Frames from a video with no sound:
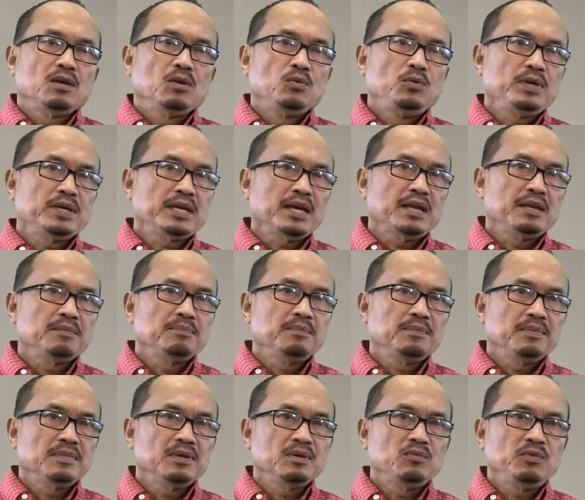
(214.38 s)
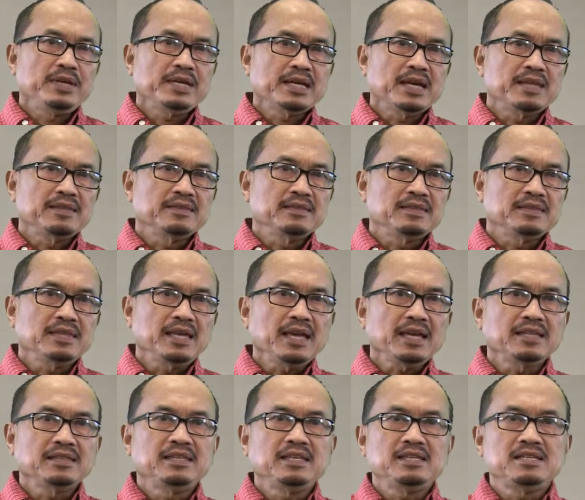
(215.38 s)
We can
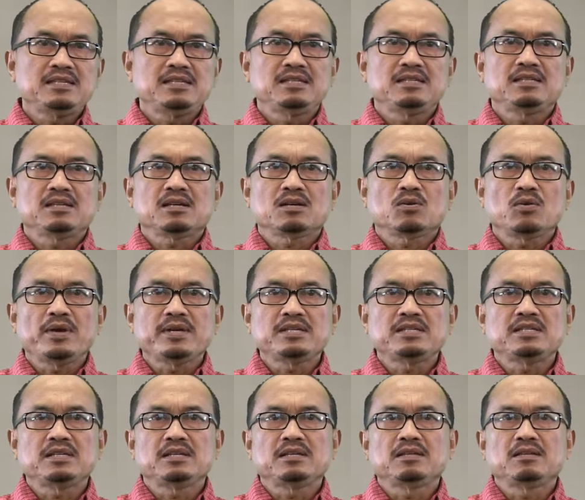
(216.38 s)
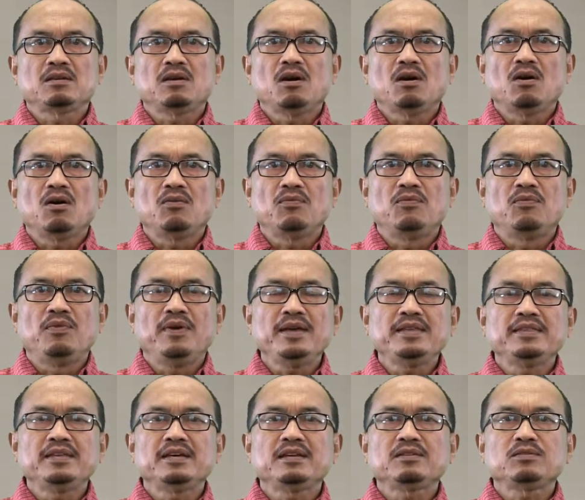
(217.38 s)
take this question of
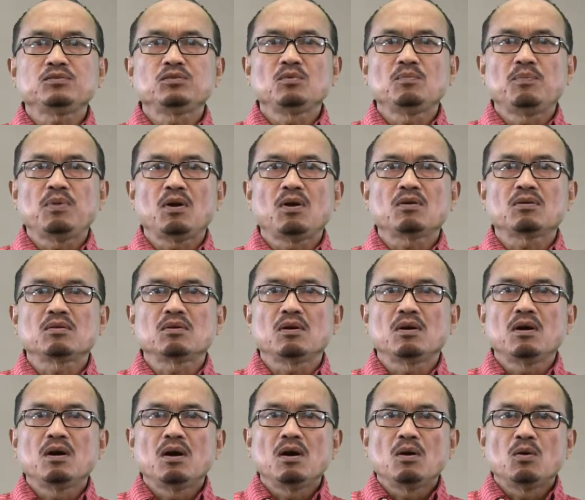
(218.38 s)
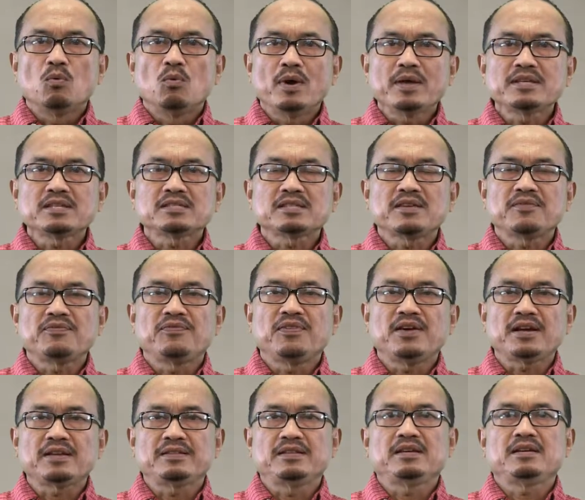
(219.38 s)
whether to block one step
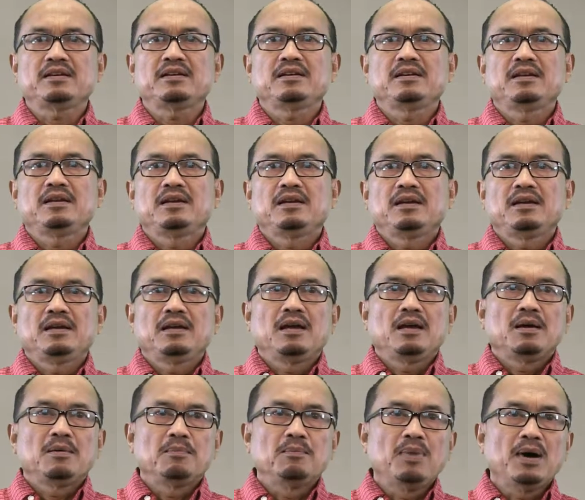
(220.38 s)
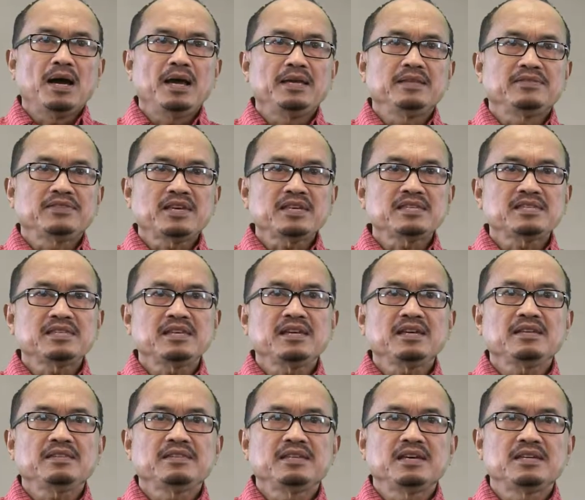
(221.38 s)
further by
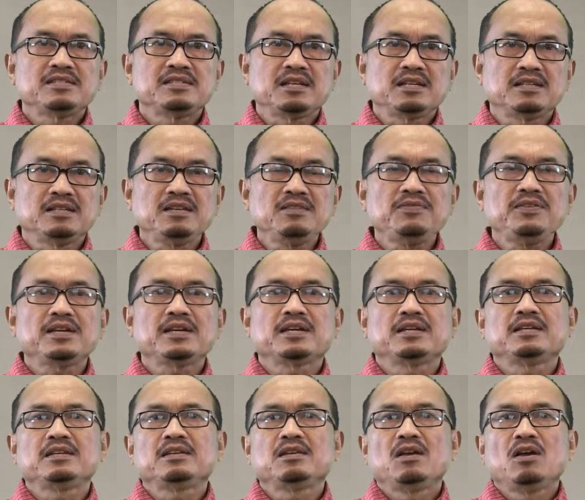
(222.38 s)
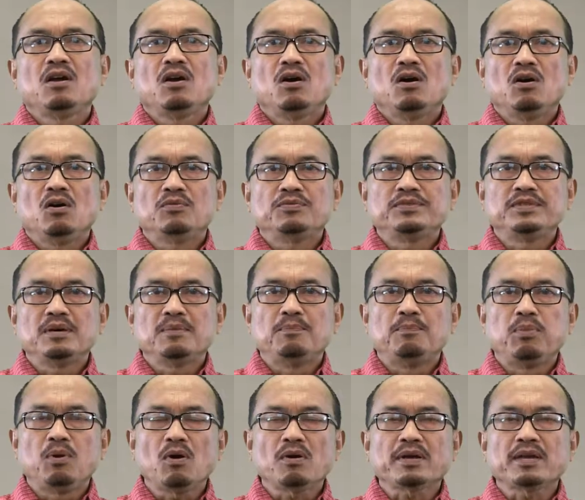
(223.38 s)
testing the significance of the
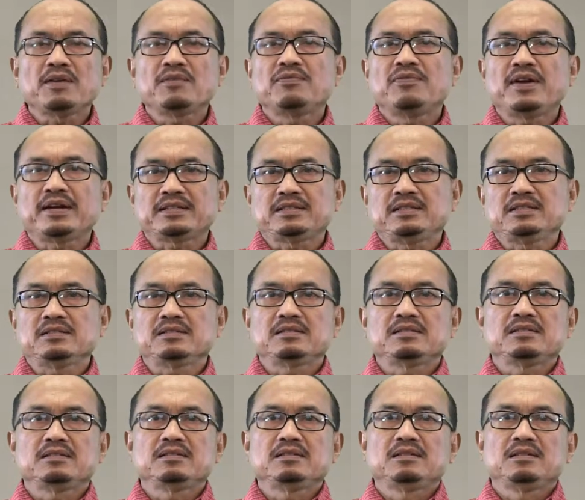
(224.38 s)
blocking factors.